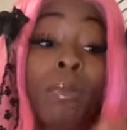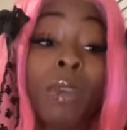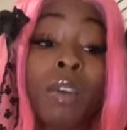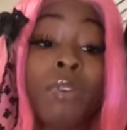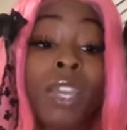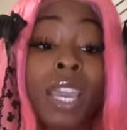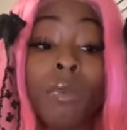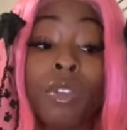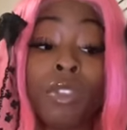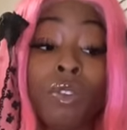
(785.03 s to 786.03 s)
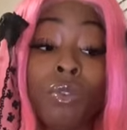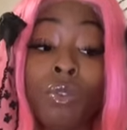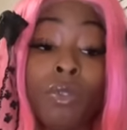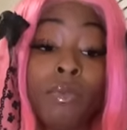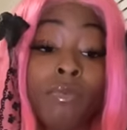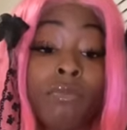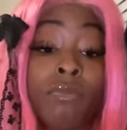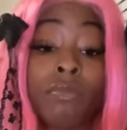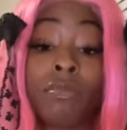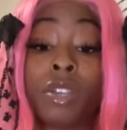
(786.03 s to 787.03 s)
to be communicating with you
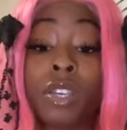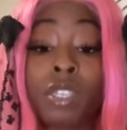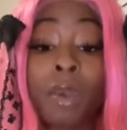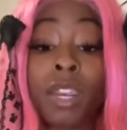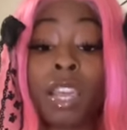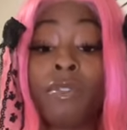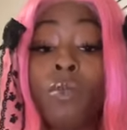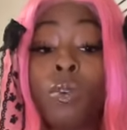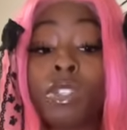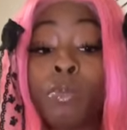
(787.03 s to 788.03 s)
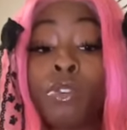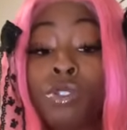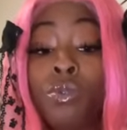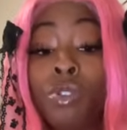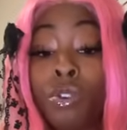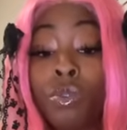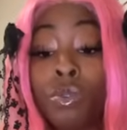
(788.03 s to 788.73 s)
because somebody definitely wants to pursue you.